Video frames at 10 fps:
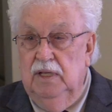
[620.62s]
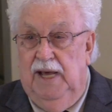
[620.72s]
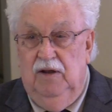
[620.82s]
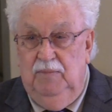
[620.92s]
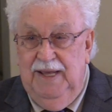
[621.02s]

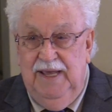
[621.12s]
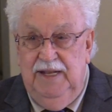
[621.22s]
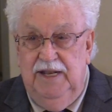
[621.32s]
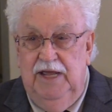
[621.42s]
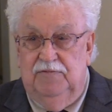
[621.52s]
That don't make
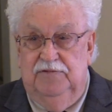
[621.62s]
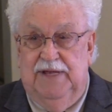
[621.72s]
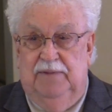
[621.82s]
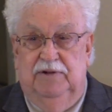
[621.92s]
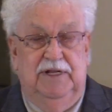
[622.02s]
any difference.
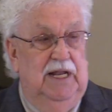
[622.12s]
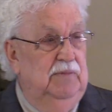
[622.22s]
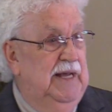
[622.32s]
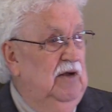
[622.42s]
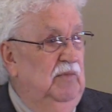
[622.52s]
I would tell them
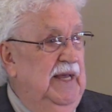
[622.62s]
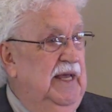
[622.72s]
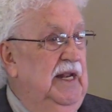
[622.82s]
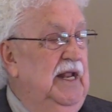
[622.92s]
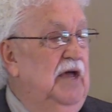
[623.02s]
that don't make
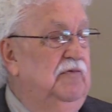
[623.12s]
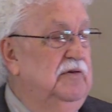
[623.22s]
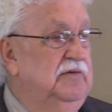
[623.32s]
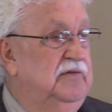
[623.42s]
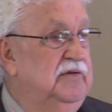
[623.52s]
any
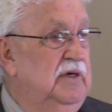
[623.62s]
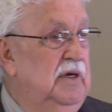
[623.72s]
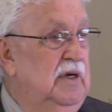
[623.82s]
difference.